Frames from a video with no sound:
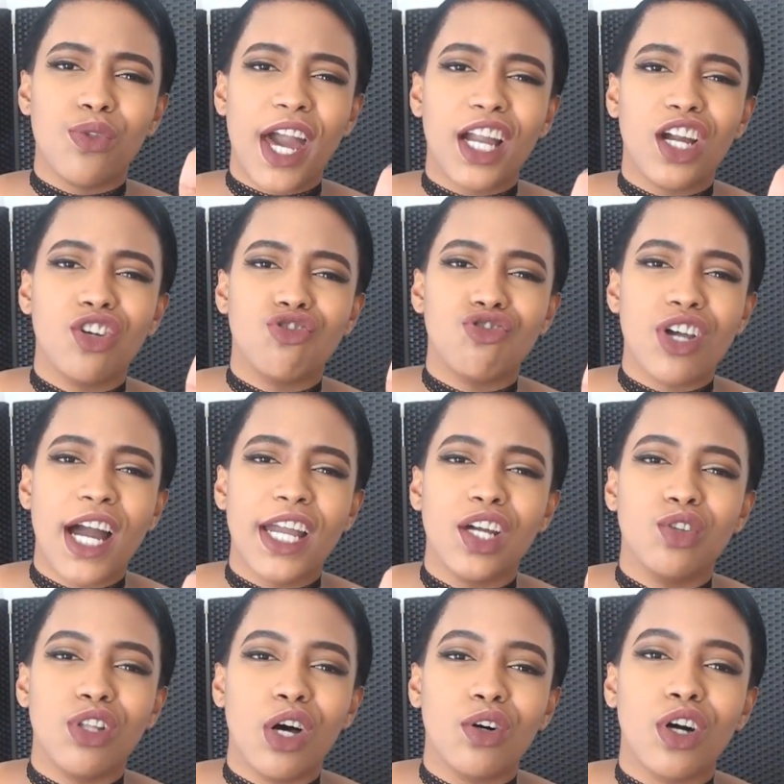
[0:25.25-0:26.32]
That could drive
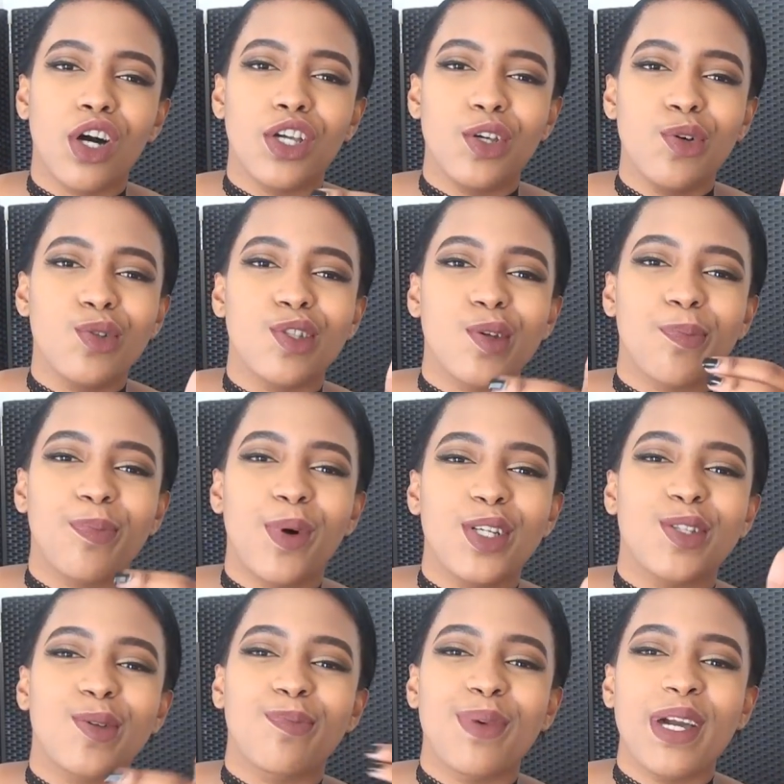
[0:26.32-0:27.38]
you loco. You
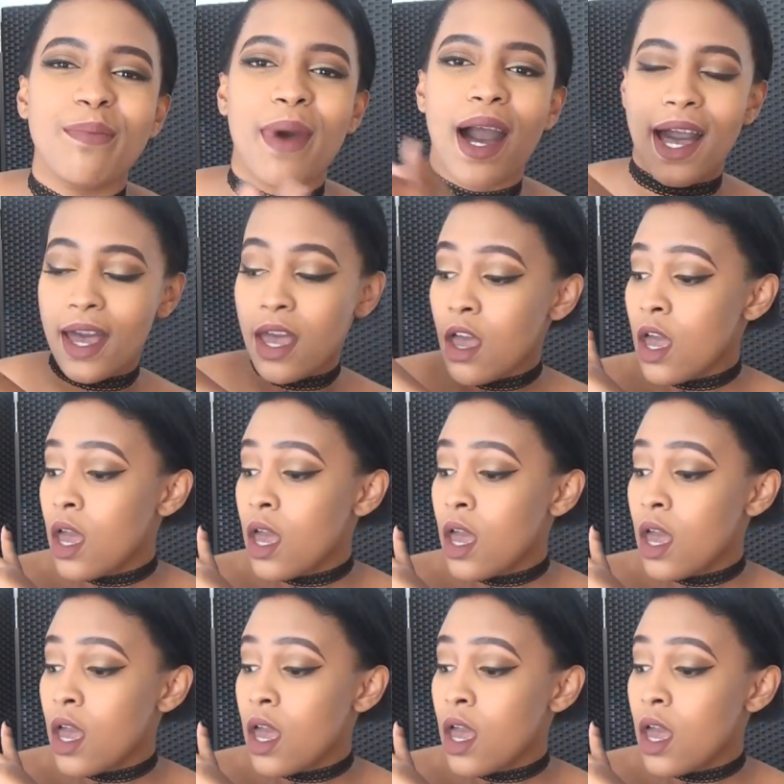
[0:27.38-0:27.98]
supposed to be my...